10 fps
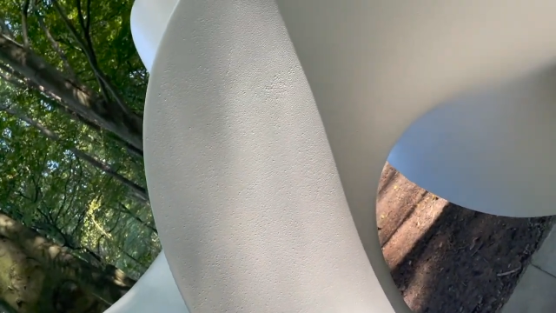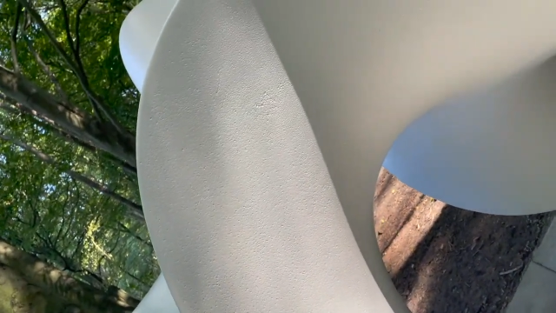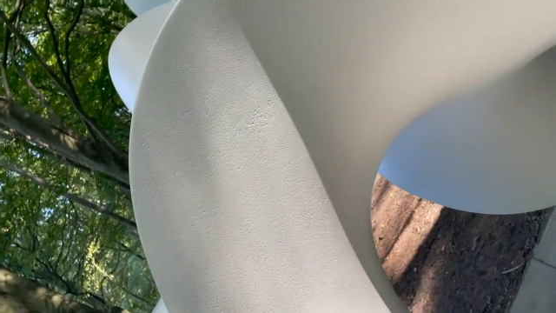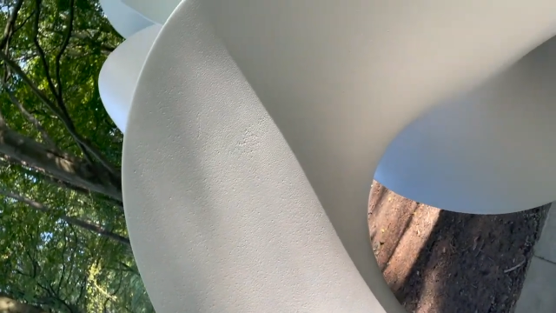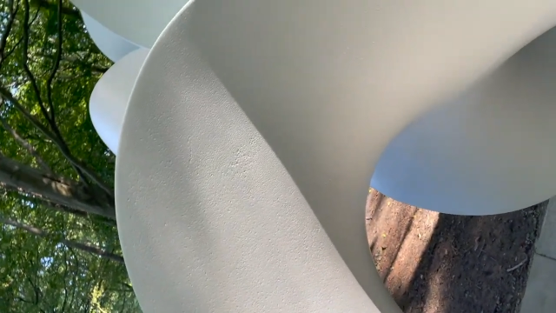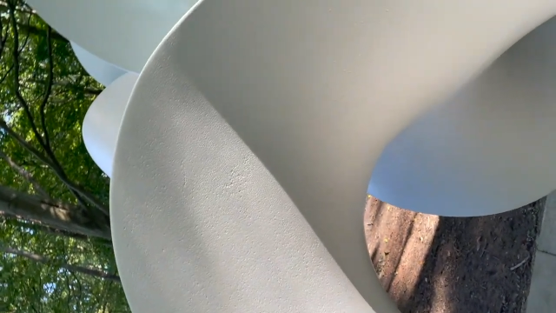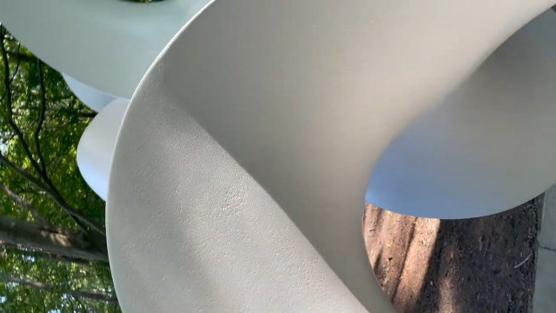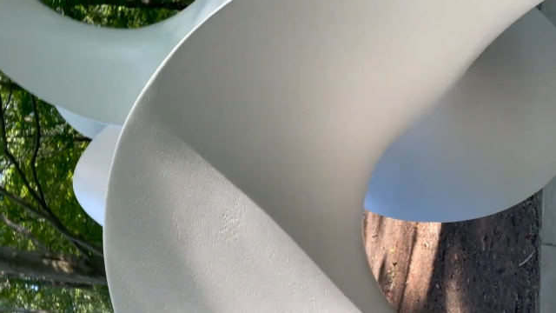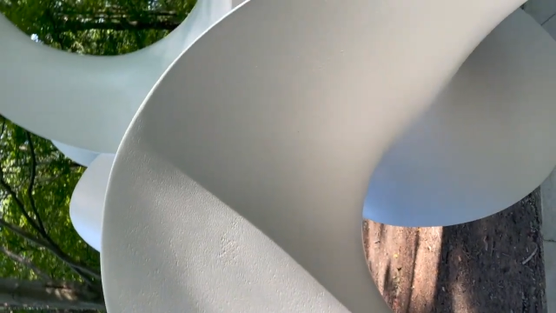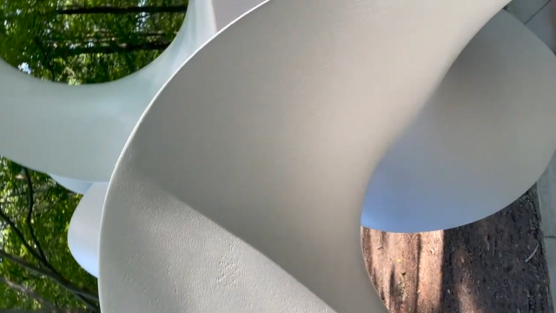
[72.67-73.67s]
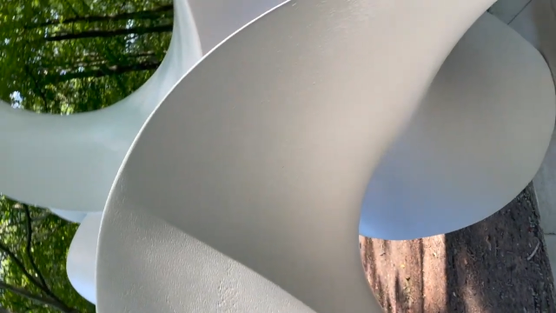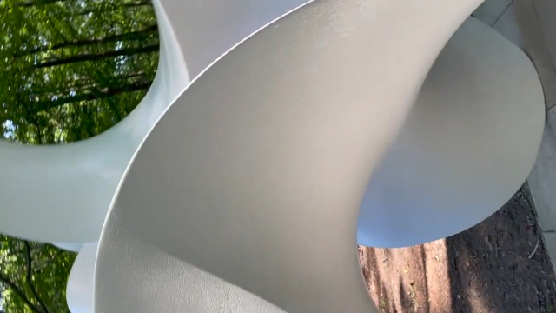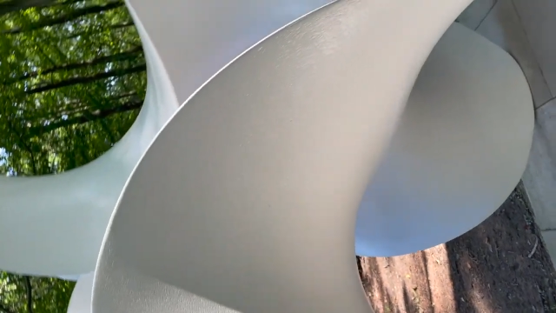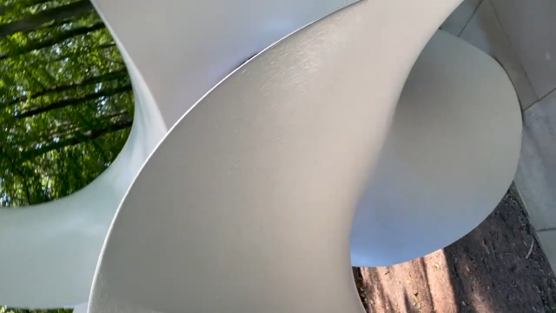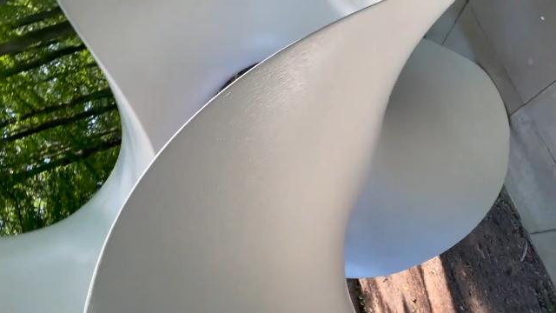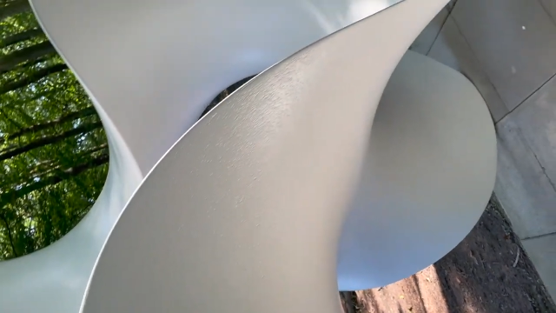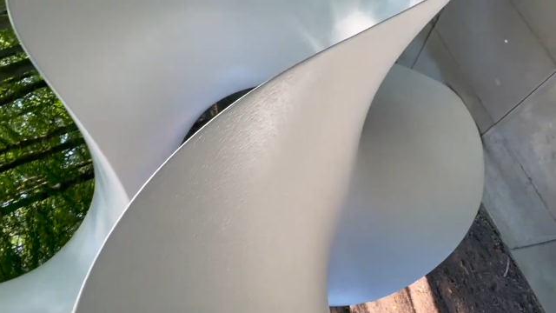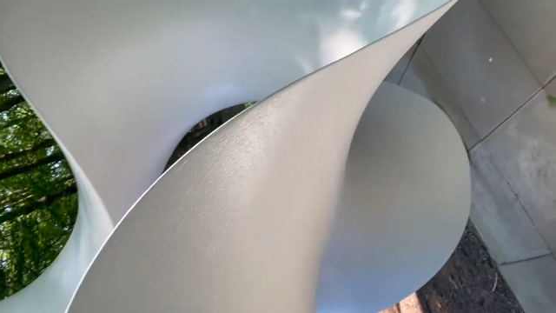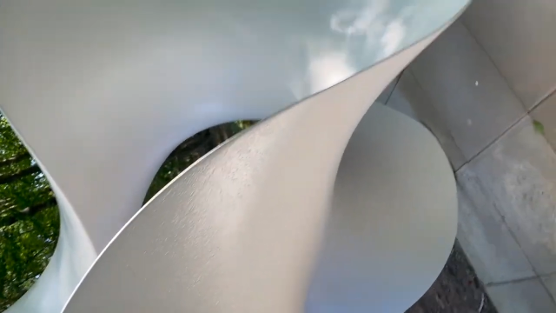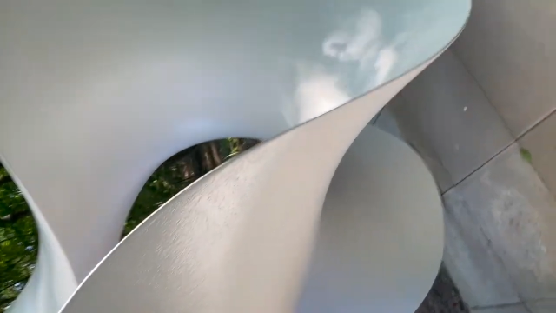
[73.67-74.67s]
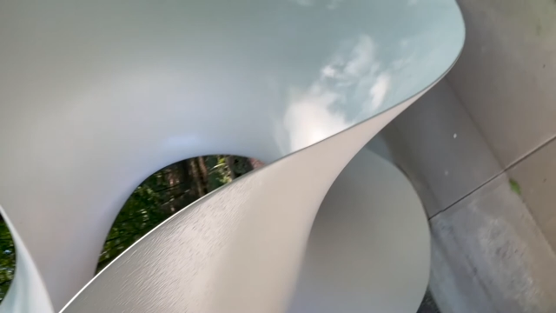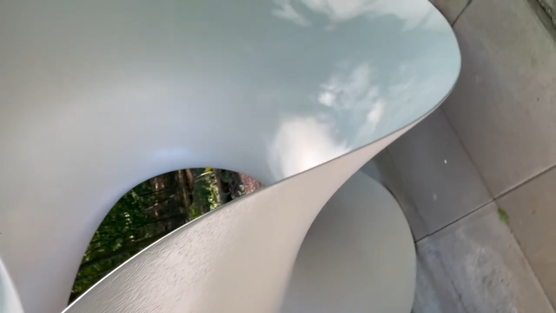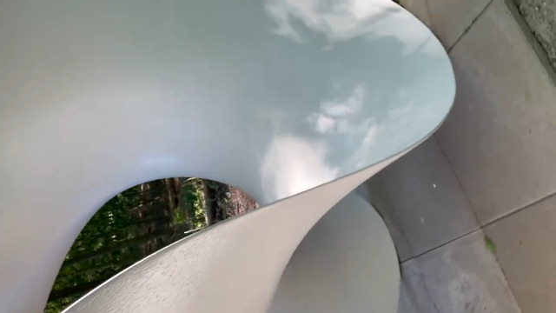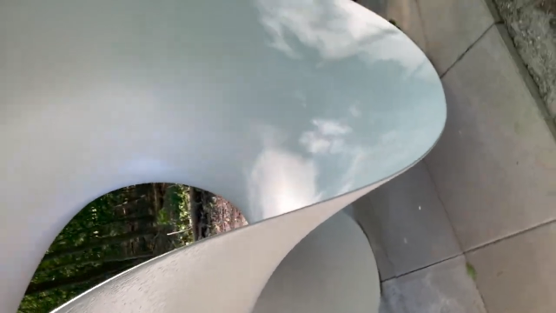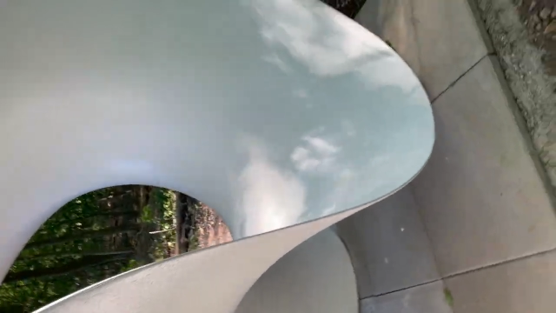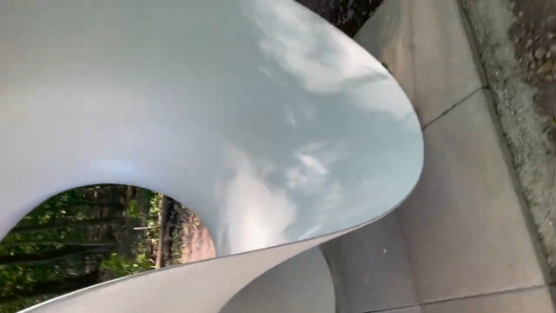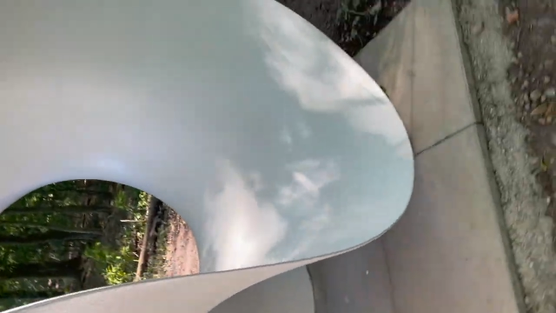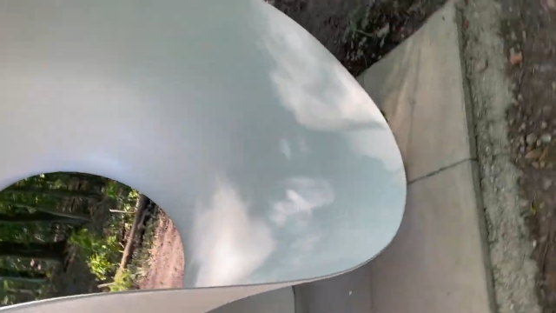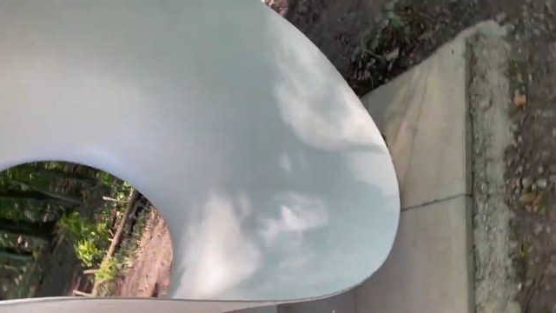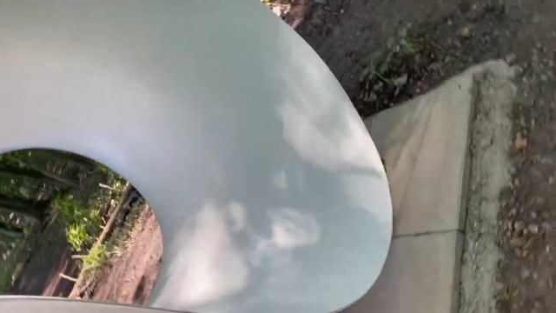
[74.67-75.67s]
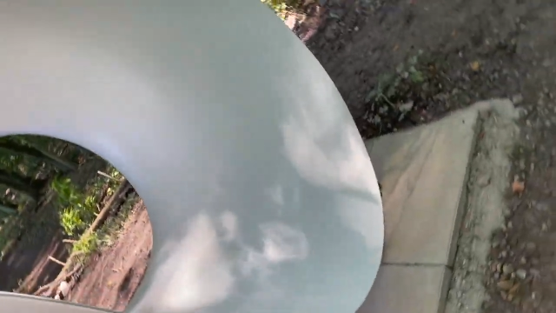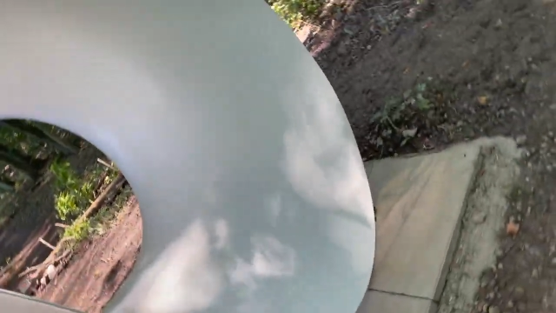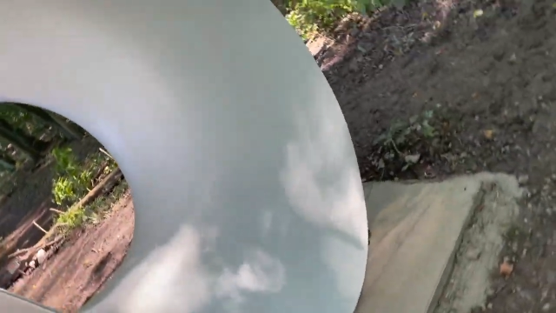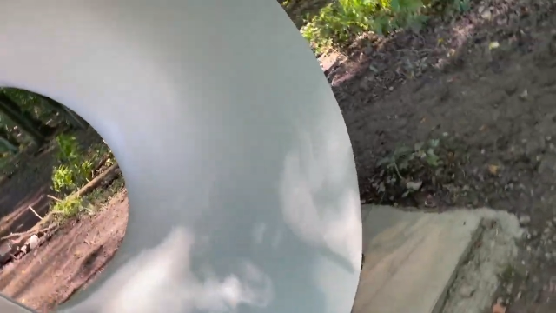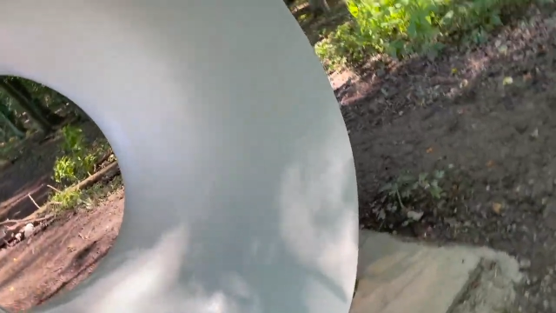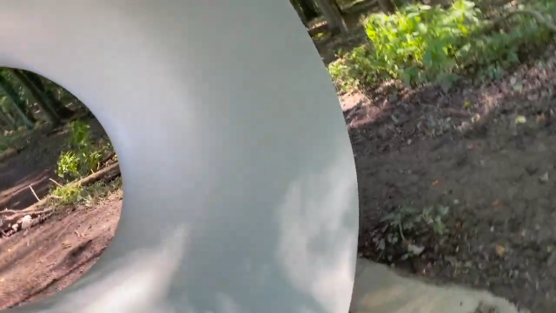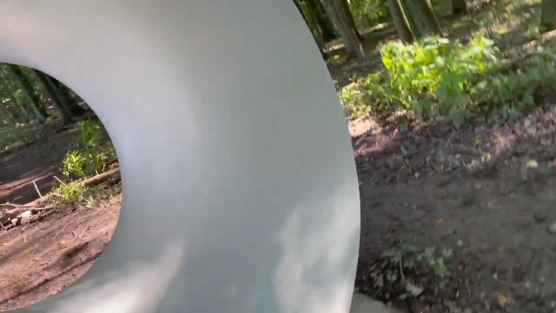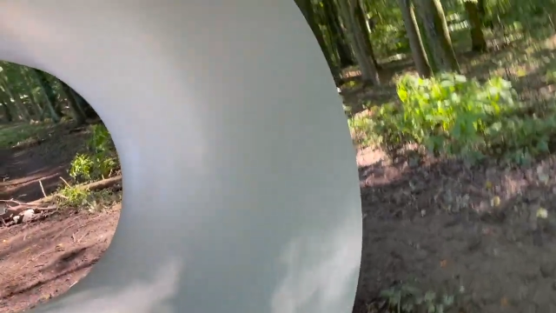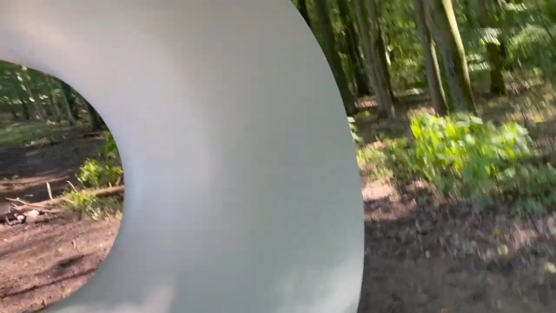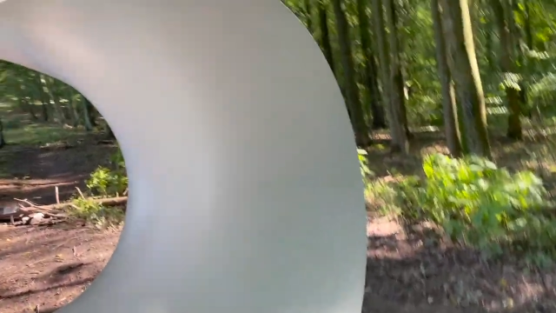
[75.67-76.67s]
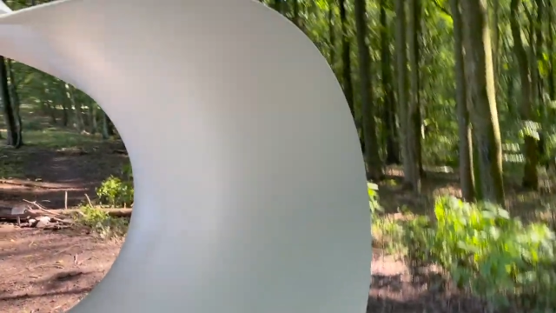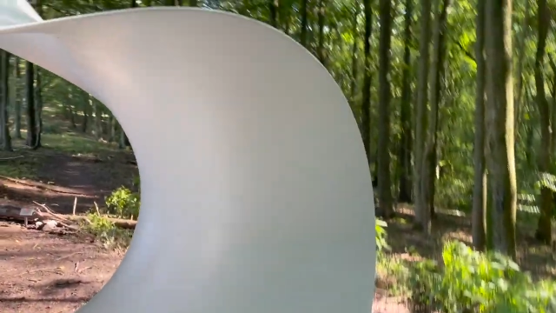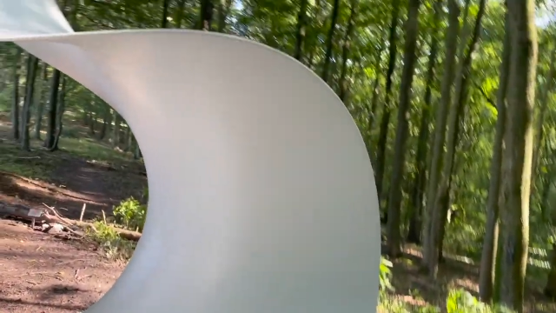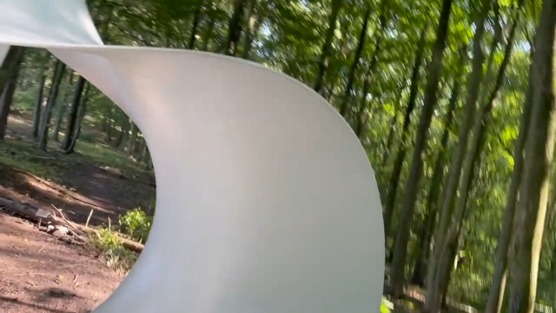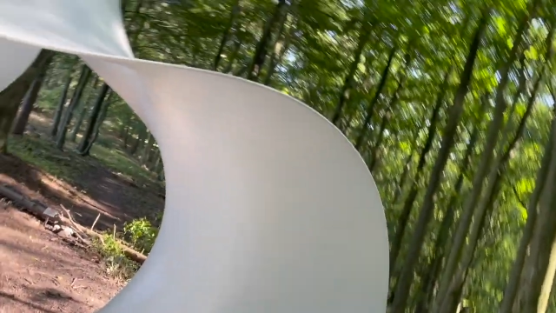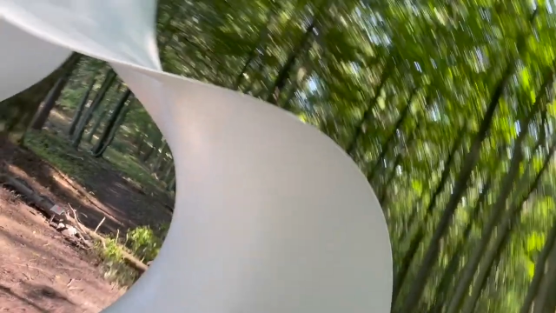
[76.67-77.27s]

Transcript: No face is visible, so there are no lips to read.